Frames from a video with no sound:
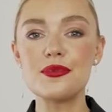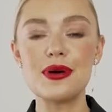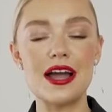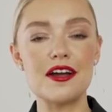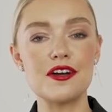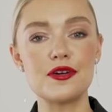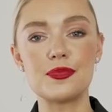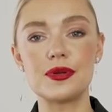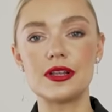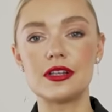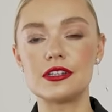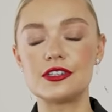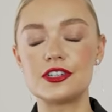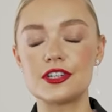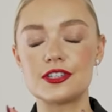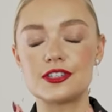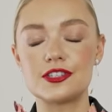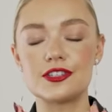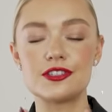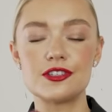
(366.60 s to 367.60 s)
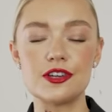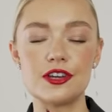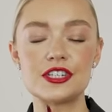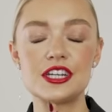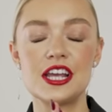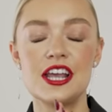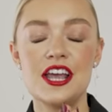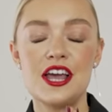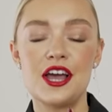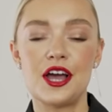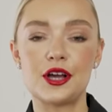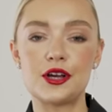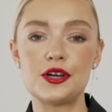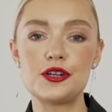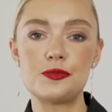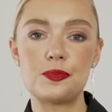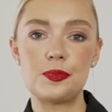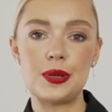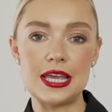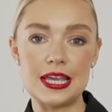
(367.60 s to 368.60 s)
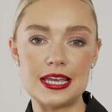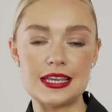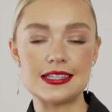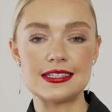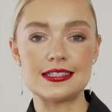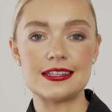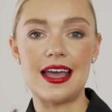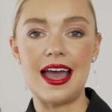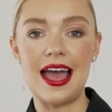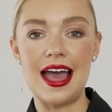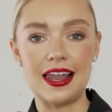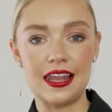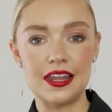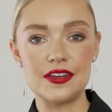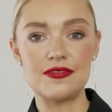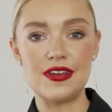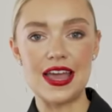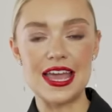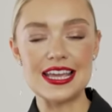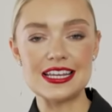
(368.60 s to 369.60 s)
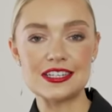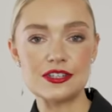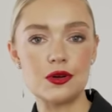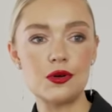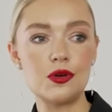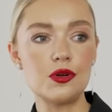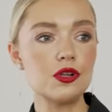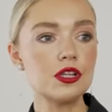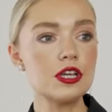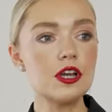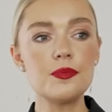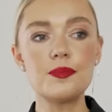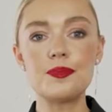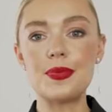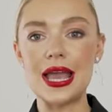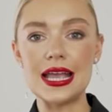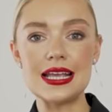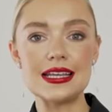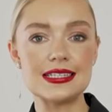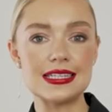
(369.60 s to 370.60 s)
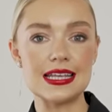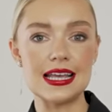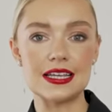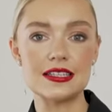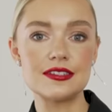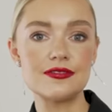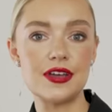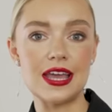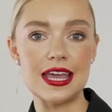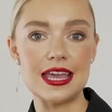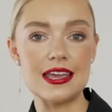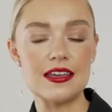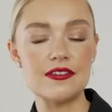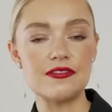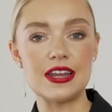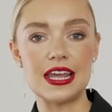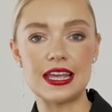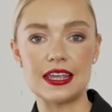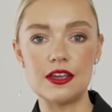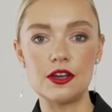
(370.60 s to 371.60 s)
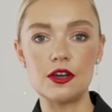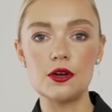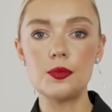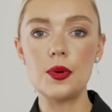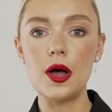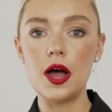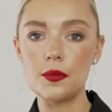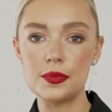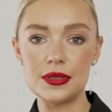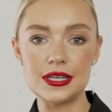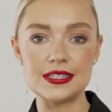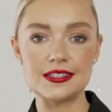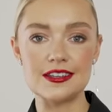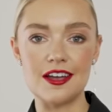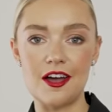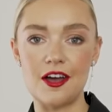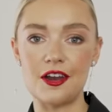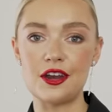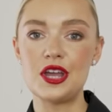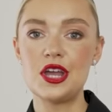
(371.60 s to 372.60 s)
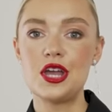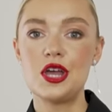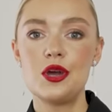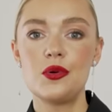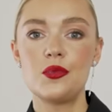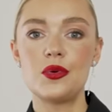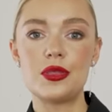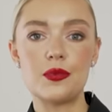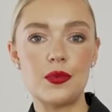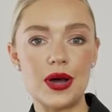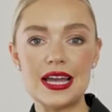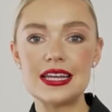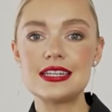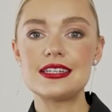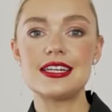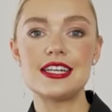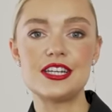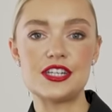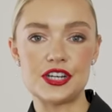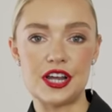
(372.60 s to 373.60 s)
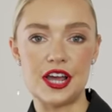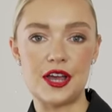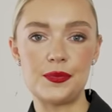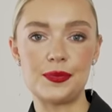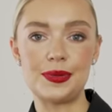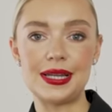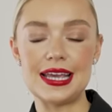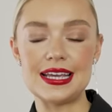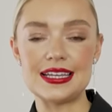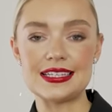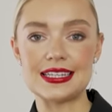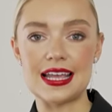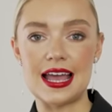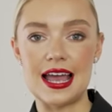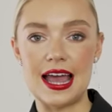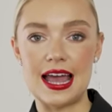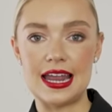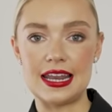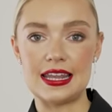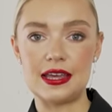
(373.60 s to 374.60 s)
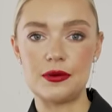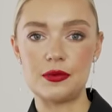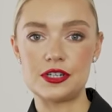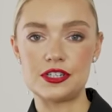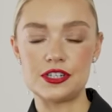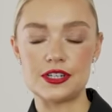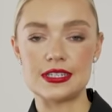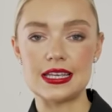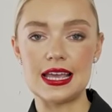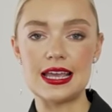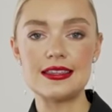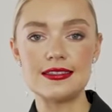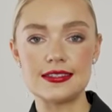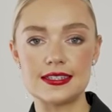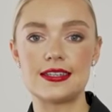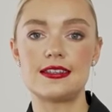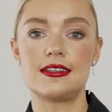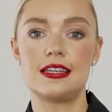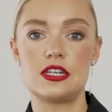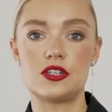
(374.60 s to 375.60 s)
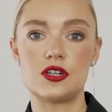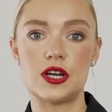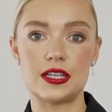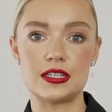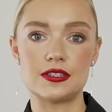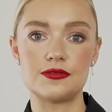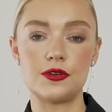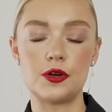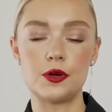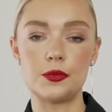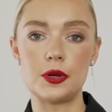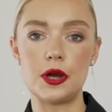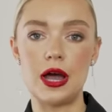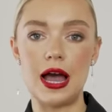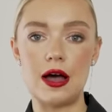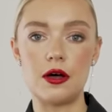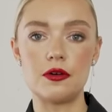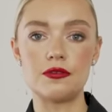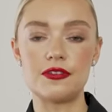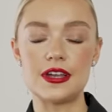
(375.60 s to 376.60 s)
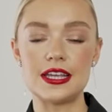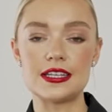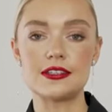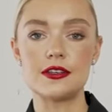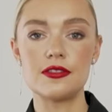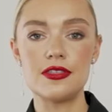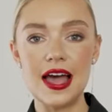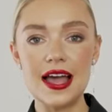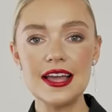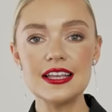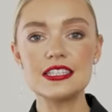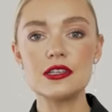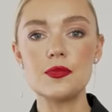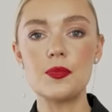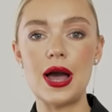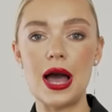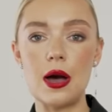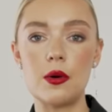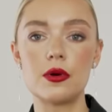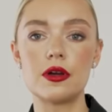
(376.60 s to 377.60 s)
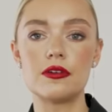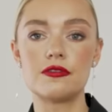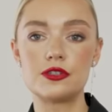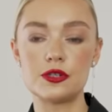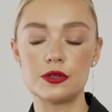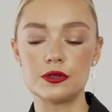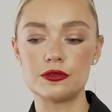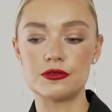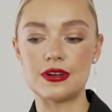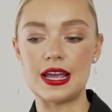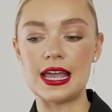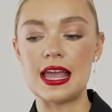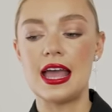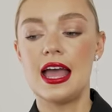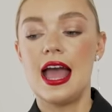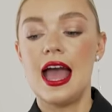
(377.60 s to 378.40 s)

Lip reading: wearable, just such a good piece to elevate all your basics for evening. You could pop these on with a white t-shirt and blazer and they would just instantly transform your outfit. So that is the power of jewelry.